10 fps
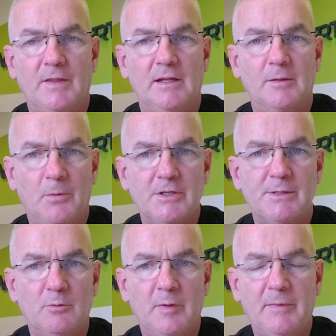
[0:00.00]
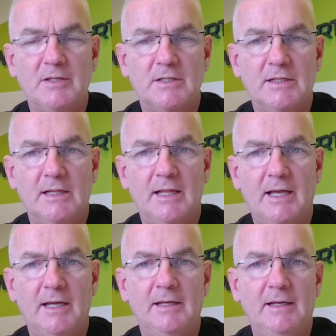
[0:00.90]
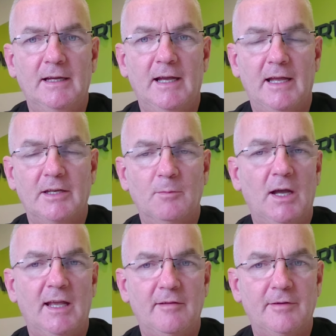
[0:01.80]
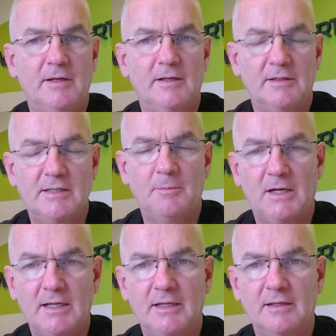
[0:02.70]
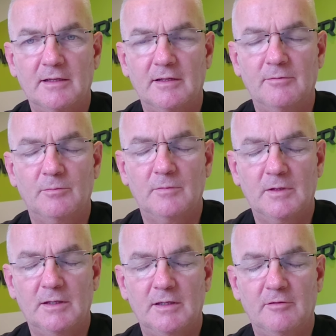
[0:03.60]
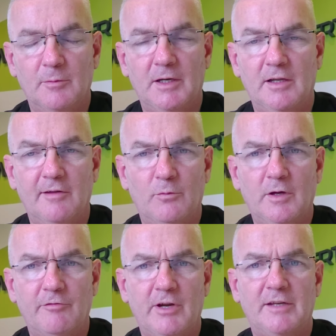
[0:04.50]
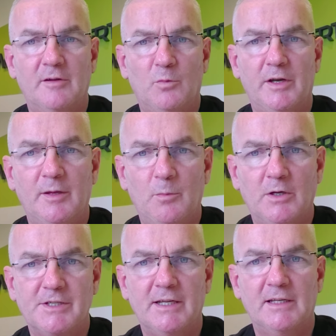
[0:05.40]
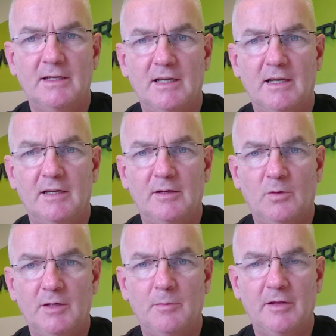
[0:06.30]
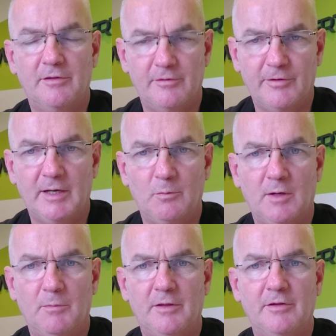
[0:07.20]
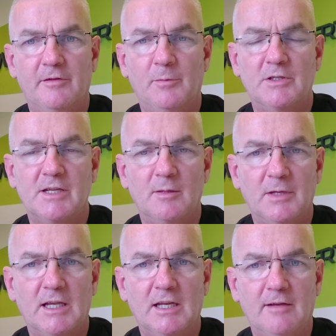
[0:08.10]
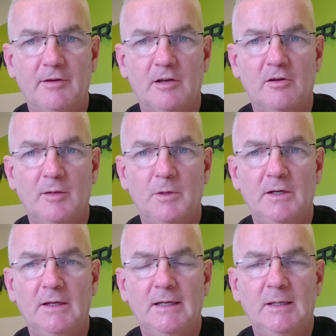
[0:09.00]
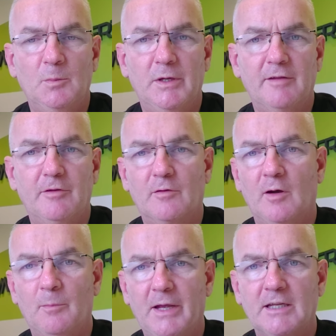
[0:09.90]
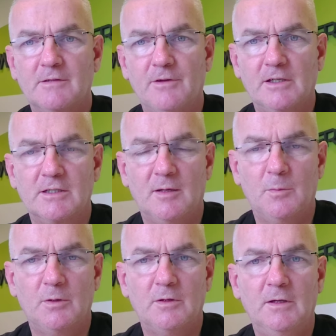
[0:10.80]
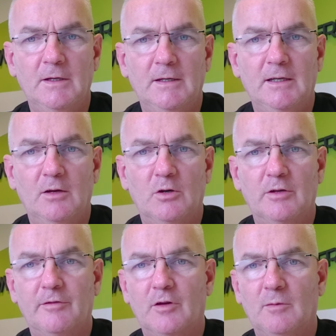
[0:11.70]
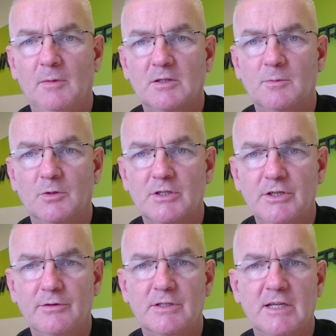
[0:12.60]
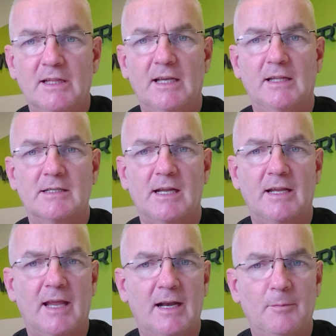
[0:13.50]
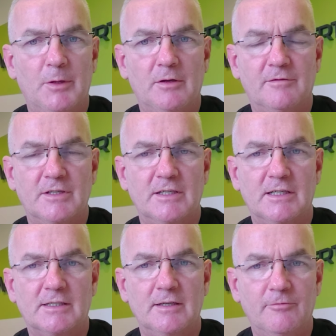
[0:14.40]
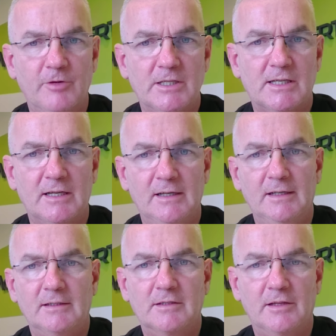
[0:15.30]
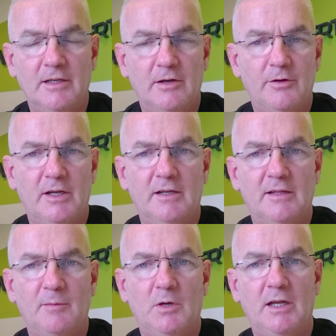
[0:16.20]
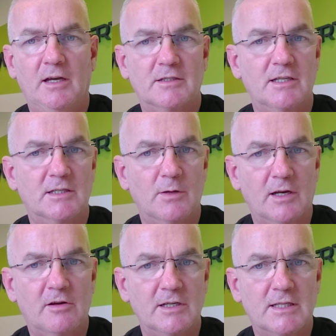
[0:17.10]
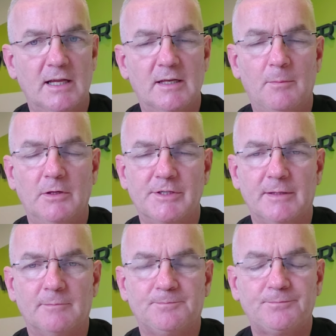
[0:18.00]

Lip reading: The deposit will be mentioned in there, and you might have typically in Romania you have one rent and deposit, 1 month of rent, 1 month of deposit at the beginning of an agreement. But if you've got pets, for example, or if you've got multiple students in there and there's any element of suggested risk to the owner, they might ask you to increase that deposit.